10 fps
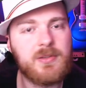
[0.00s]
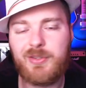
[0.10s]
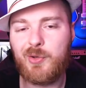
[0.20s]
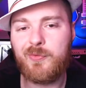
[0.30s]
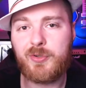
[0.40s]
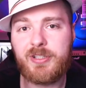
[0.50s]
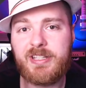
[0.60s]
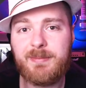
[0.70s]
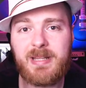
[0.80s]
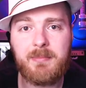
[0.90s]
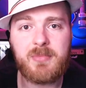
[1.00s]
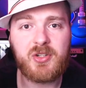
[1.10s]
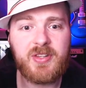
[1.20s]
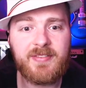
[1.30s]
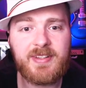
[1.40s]
So for tip number
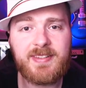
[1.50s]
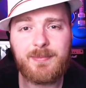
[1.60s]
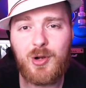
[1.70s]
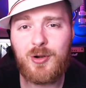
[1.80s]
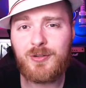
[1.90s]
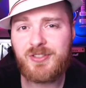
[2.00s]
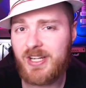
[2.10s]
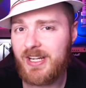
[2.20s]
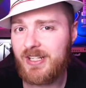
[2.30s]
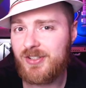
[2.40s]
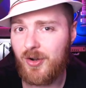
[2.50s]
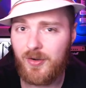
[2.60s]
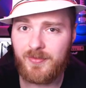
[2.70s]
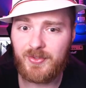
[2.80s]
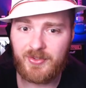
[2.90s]
7, small change
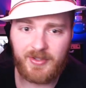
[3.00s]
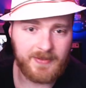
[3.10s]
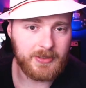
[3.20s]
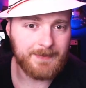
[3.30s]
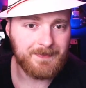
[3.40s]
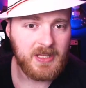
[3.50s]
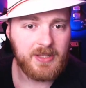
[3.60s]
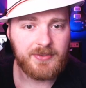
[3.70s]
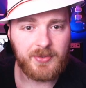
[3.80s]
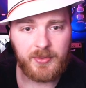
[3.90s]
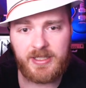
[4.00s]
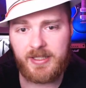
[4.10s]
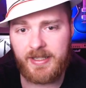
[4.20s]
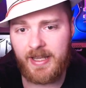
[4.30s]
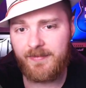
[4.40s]
of scenery. So here
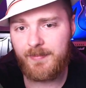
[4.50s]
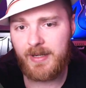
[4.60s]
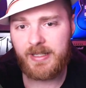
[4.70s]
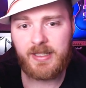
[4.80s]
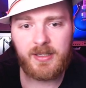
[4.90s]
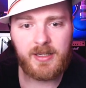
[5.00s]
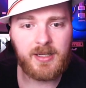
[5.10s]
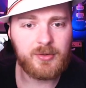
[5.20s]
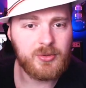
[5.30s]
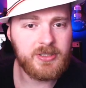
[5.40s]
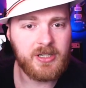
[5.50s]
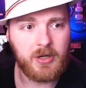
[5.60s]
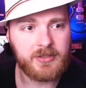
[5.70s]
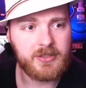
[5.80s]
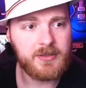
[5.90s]
I have my uh, 2D
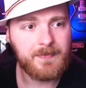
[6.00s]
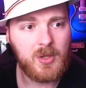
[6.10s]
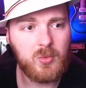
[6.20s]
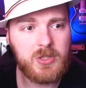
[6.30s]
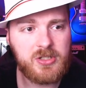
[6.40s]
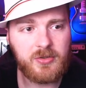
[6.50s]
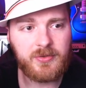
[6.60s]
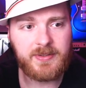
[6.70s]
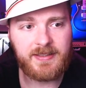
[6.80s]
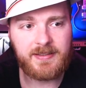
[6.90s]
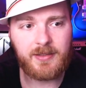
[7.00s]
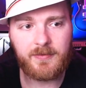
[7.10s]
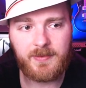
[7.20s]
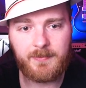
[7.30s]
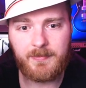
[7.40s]
character, which consists
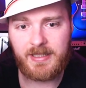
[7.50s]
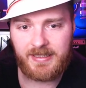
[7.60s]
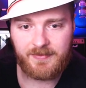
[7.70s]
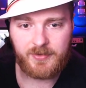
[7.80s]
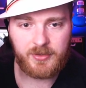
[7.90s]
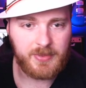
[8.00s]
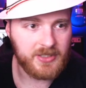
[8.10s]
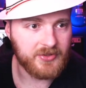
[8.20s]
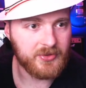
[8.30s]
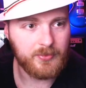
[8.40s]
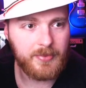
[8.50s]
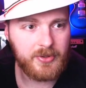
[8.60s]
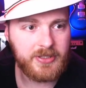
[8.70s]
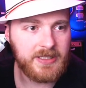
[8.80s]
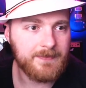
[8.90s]
of many different parts, so
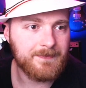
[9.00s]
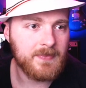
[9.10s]
body,